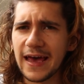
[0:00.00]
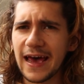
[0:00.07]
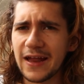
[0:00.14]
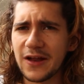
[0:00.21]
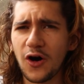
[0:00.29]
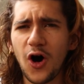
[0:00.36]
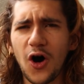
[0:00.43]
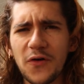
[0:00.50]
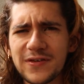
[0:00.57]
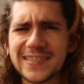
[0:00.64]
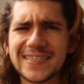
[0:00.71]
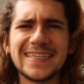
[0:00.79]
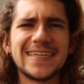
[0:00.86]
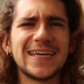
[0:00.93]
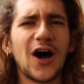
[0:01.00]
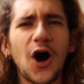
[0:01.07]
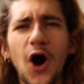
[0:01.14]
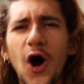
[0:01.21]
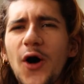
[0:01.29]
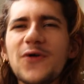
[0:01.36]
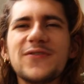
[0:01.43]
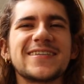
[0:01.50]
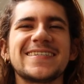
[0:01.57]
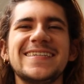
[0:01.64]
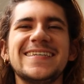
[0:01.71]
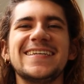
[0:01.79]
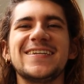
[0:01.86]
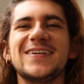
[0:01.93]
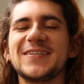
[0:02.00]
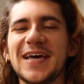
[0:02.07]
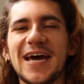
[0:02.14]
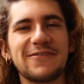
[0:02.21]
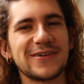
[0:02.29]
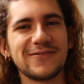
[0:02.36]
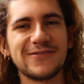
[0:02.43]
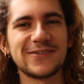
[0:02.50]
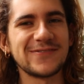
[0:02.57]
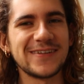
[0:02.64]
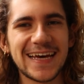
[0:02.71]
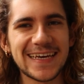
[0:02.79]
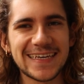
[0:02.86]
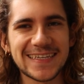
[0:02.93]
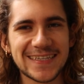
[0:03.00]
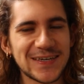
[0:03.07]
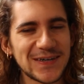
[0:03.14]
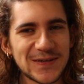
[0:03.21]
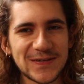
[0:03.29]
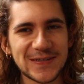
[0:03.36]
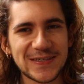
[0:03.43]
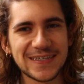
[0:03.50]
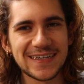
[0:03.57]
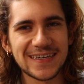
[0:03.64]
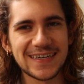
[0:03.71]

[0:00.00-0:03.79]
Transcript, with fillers: And obviously not everyone will like it. No,